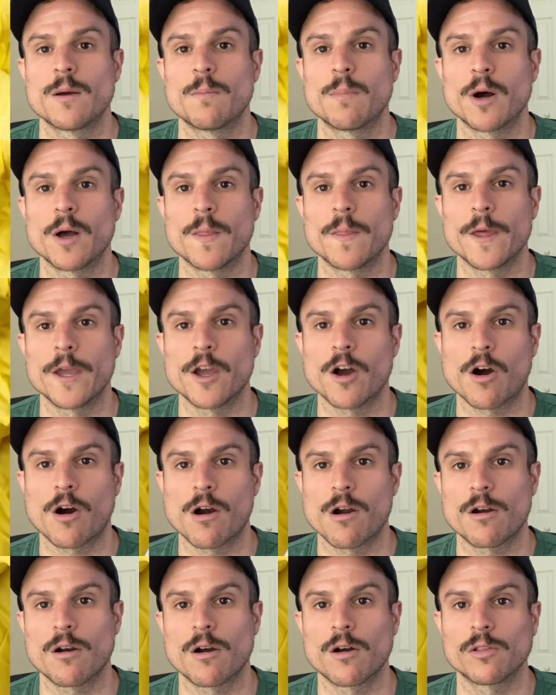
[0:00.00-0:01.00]
but they
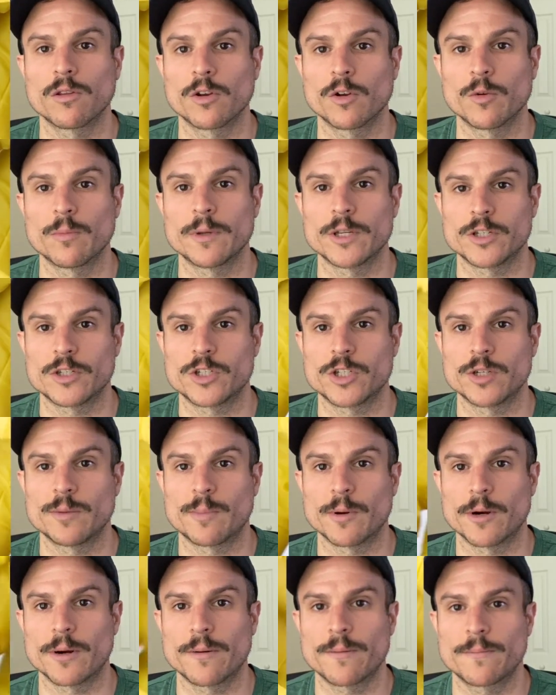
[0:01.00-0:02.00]
are a little bit
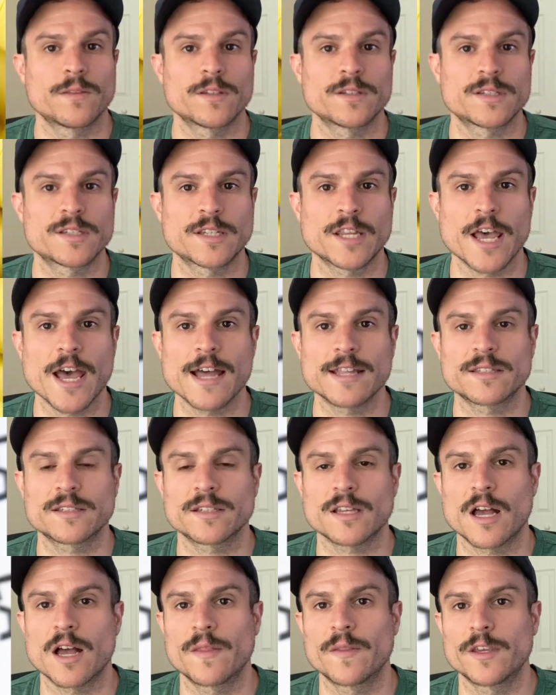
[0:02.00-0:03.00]
cheaper. The stats
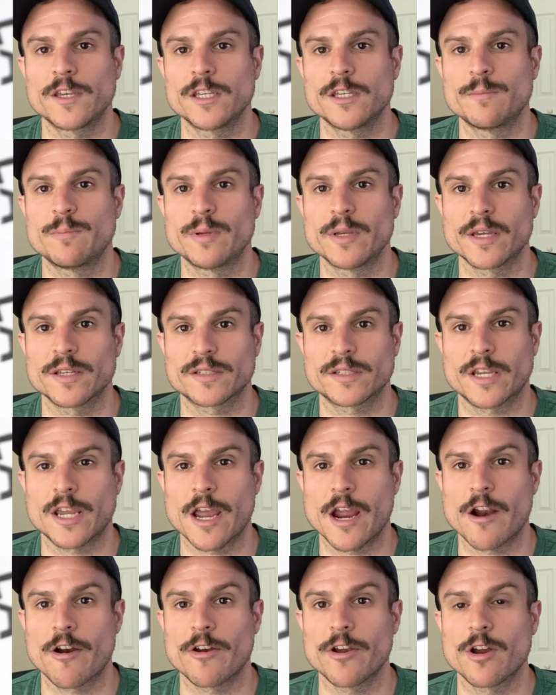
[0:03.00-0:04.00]
on the EPS
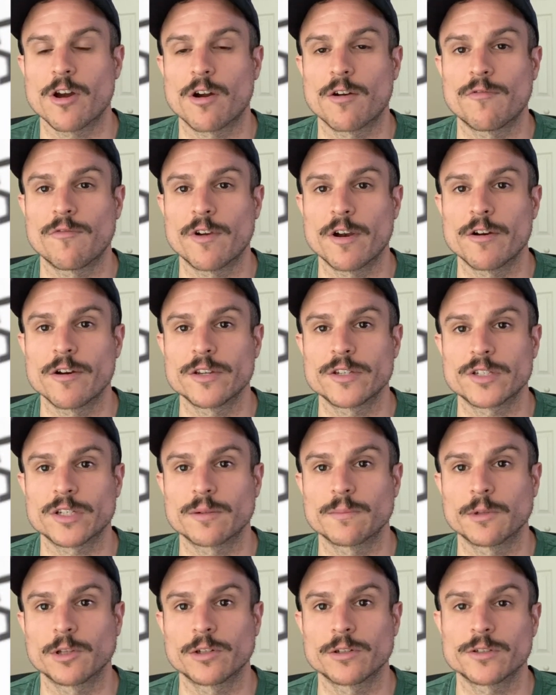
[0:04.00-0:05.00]
Carry are very
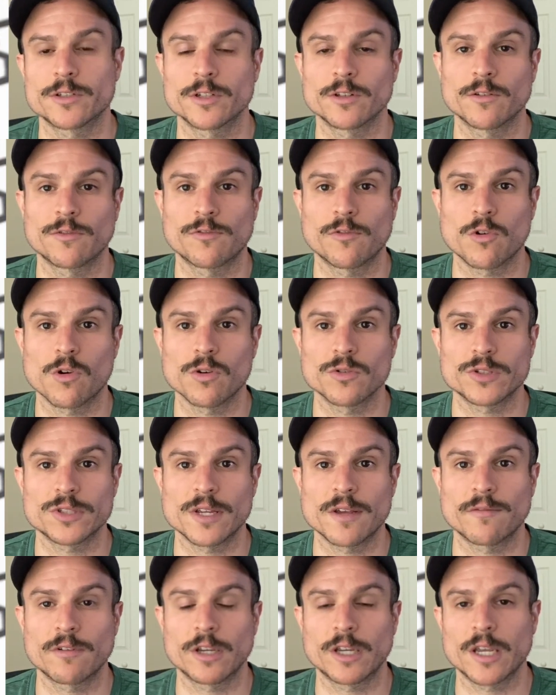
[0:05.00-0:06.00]
similar to the
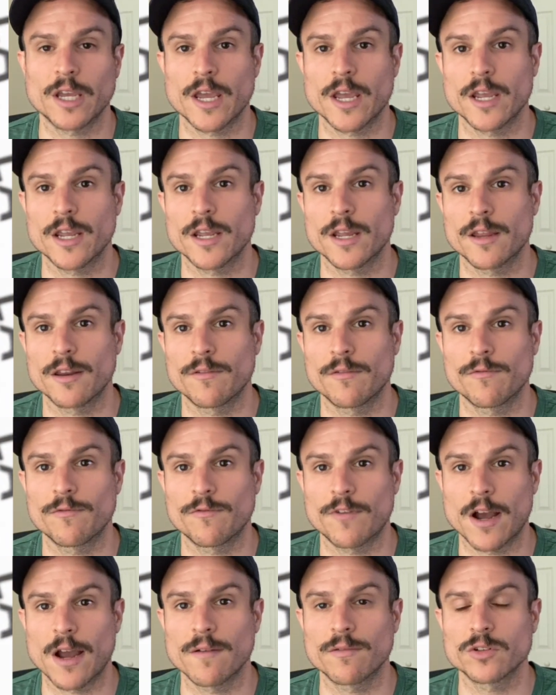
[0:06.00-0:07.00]
407K and
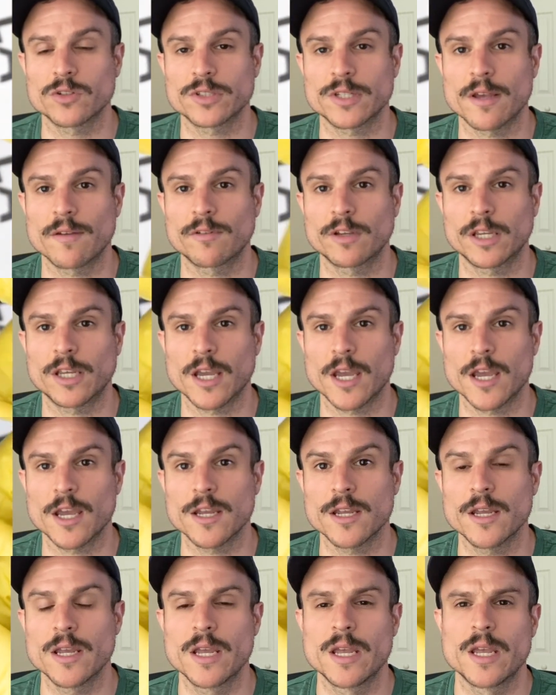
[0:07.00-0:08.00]

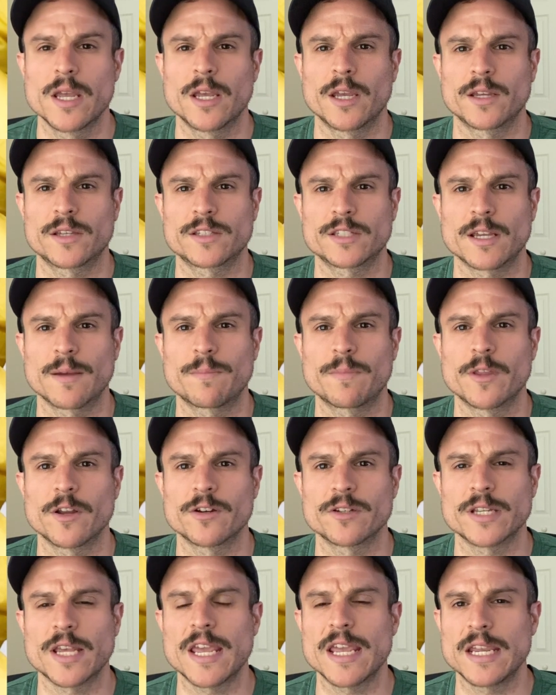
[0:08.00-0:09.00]
507K, except
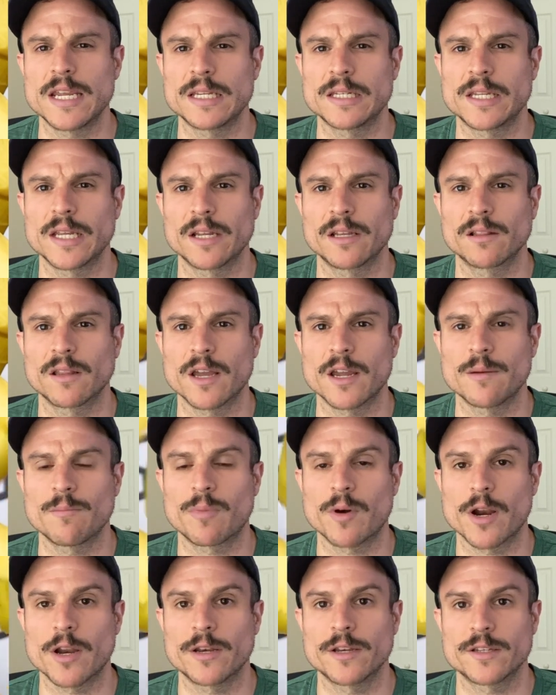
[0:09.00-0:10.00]
there's 8 daylight
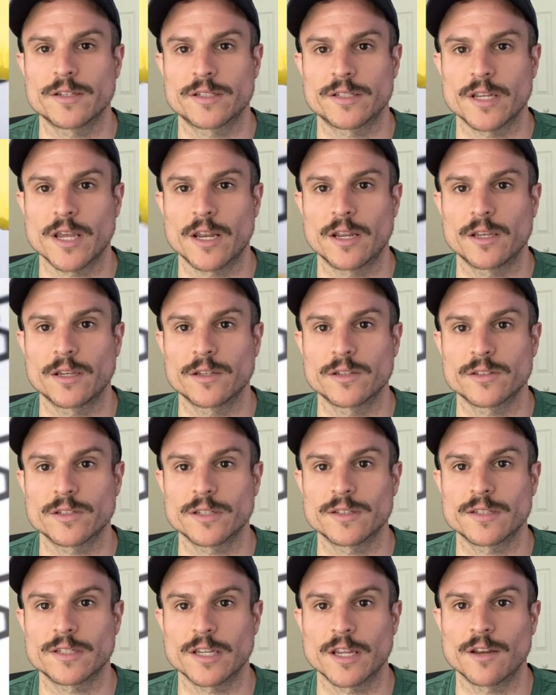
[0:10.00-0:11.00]
brightness settings
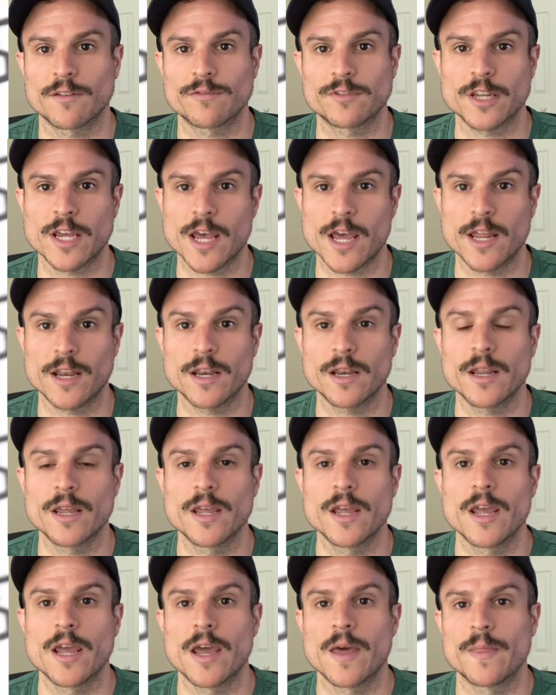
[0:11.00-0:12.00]
instead of 10,
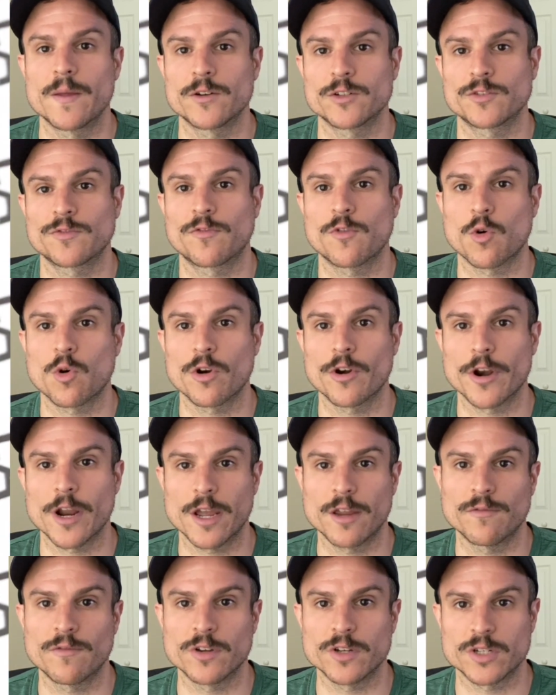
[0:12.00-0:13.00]
and there's 4
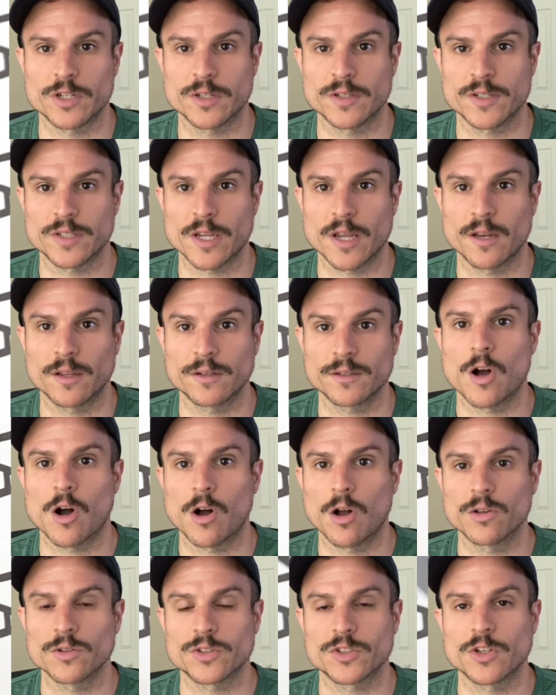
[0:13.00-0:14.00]
night vision settings.
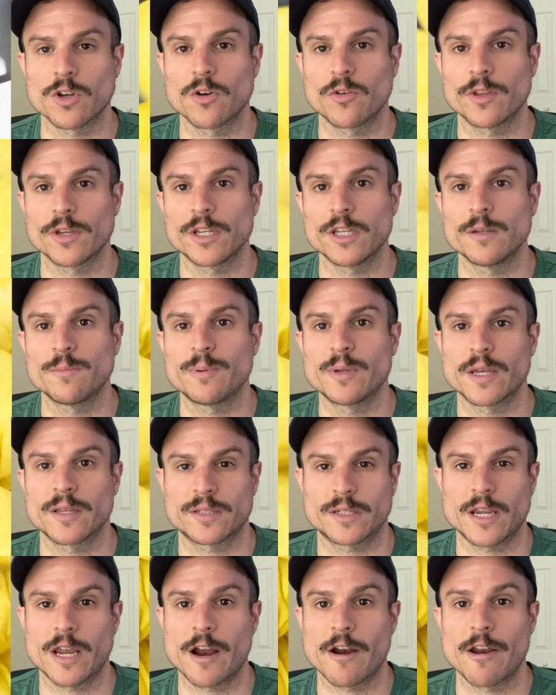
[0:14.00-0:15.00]
Also, the
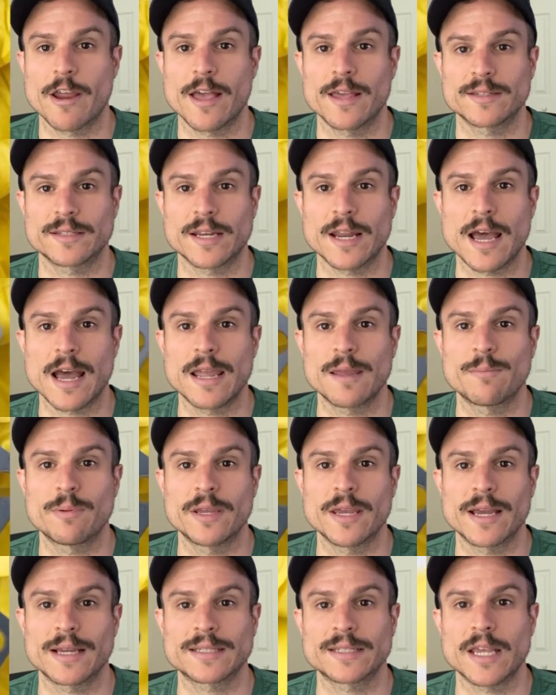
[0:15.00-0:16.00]
EPS Carry has an
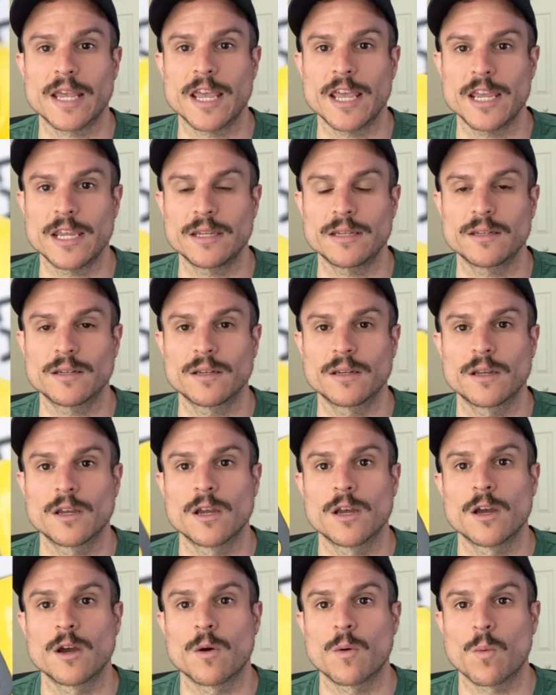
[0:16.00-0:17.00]
IPX8
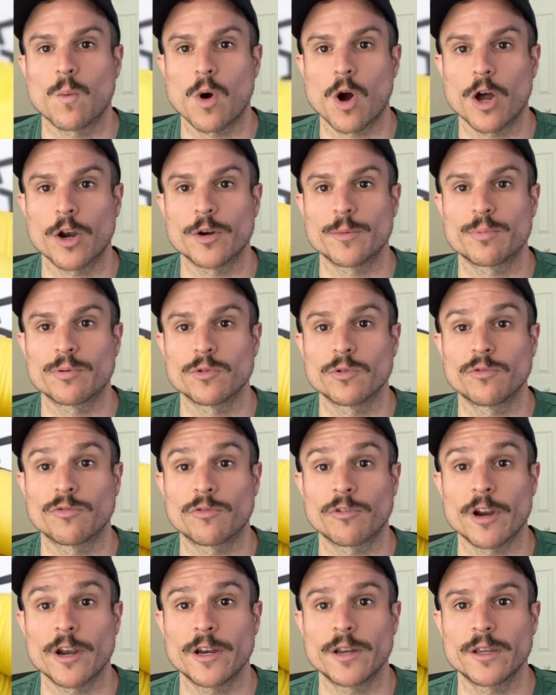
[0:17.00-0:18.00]
waterproof
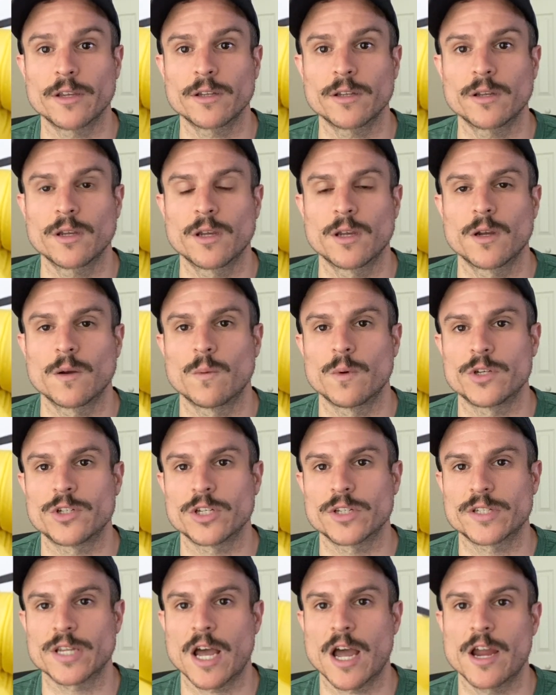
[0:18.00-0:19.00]
rating, which
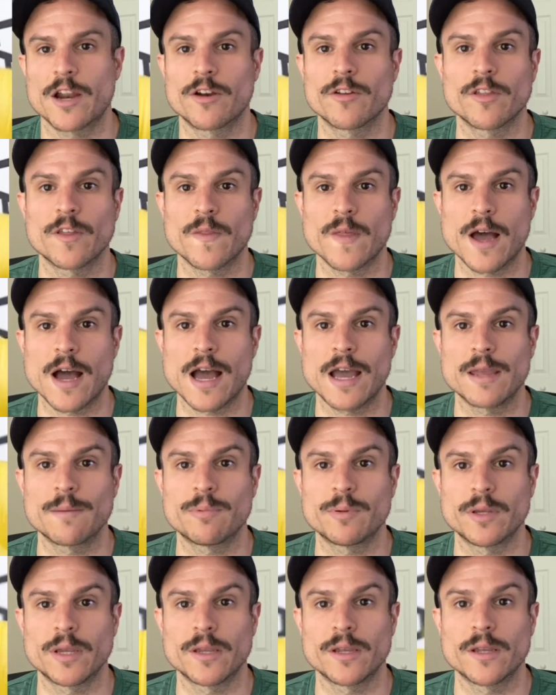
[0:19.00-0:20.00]
is higher than the
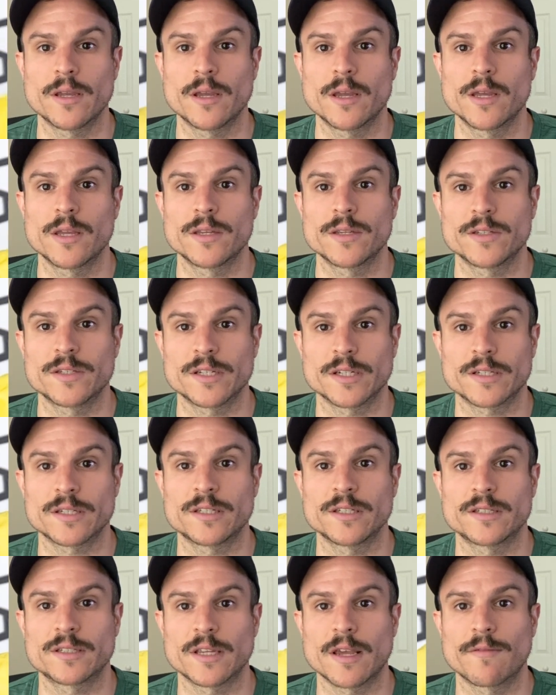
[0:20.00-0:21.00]

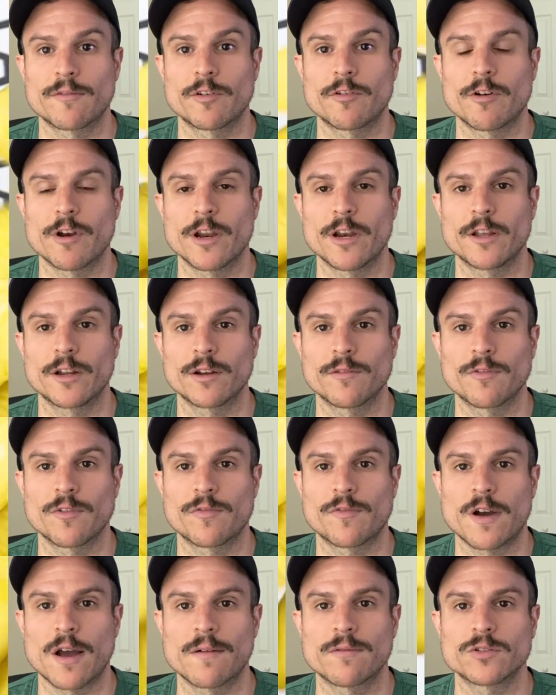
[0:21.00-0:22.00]
IP67 rating of the
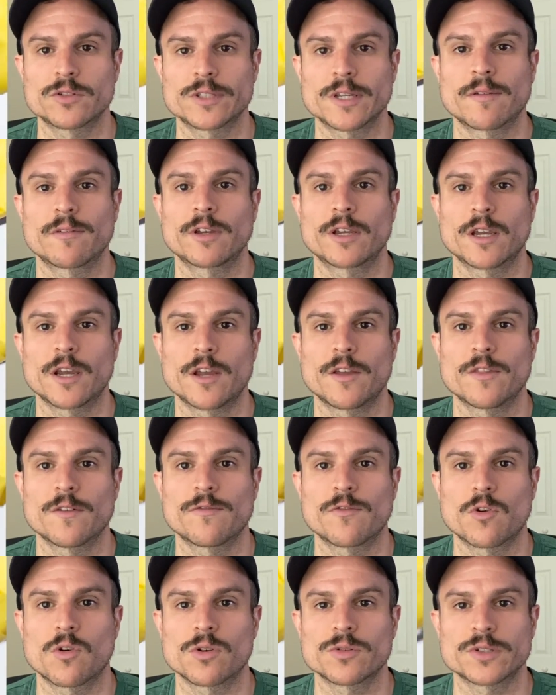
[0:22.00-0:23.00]
507K and the
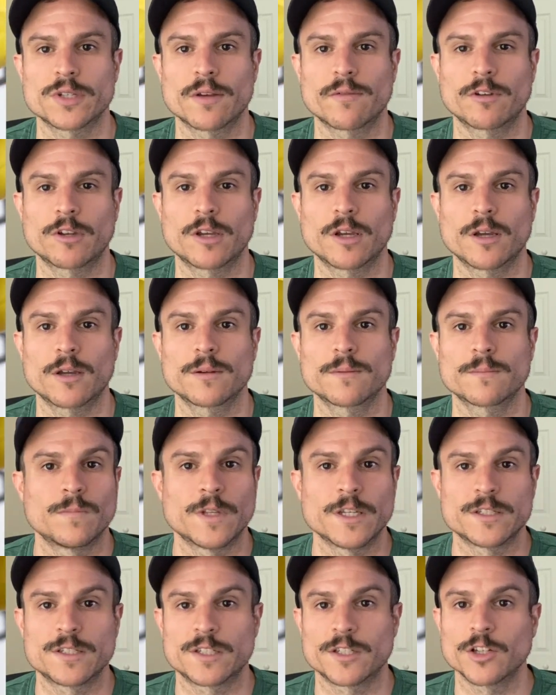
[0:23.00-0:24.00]
407K.
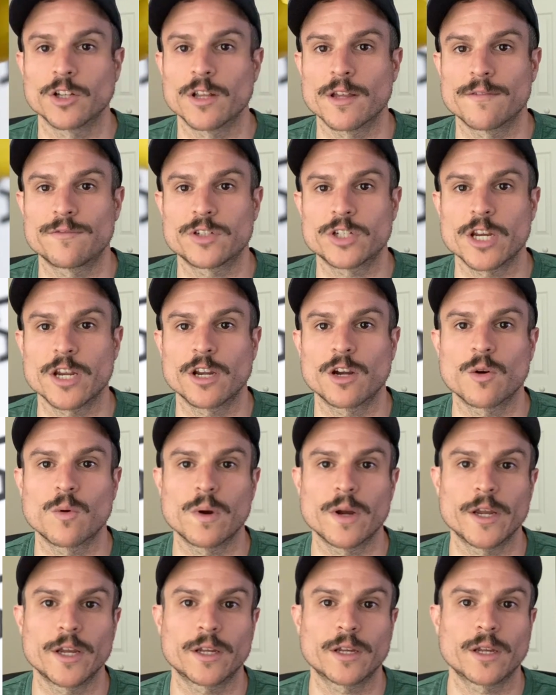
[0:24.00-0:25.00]
They still have shake
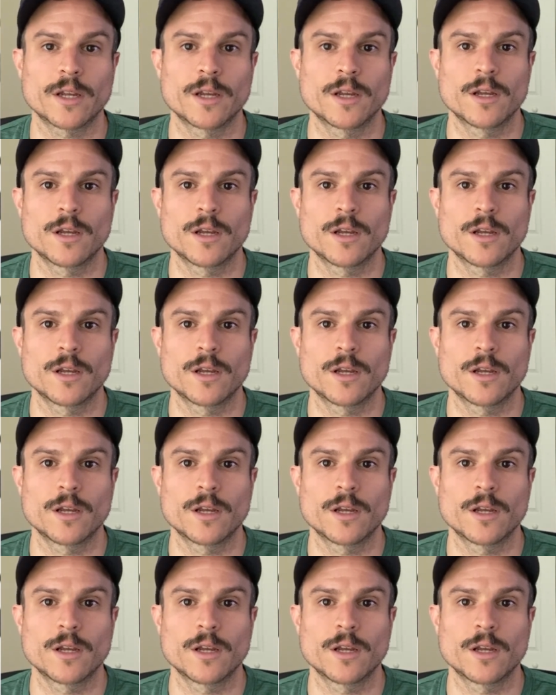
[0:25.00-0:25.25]
awake,